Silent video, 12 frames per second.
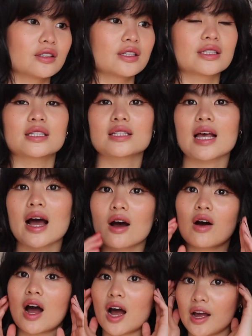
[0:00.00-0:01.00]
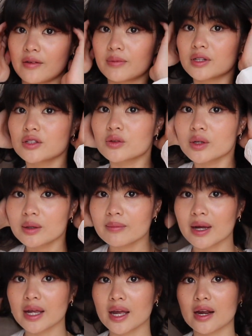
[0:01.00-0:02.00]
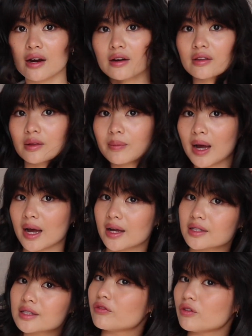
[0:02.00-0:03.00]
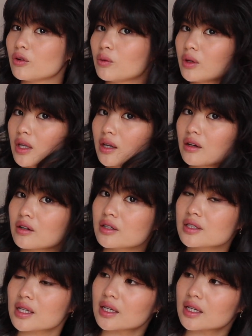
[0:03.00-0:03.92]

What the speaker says: This is how I've been doing my hair the past few years,